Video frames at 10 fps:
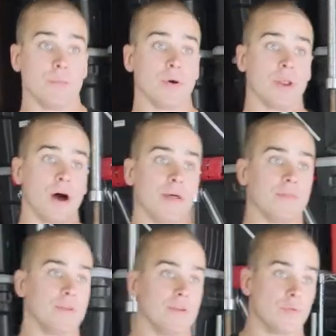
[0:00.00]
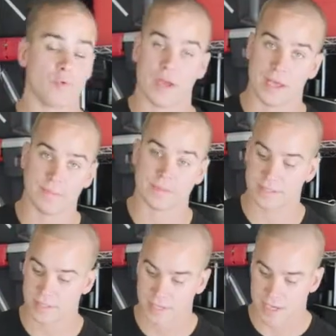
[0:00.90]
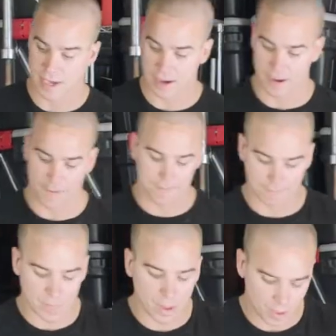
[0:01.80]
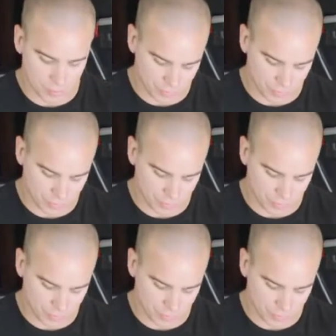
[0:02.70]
put on the ribs. I'll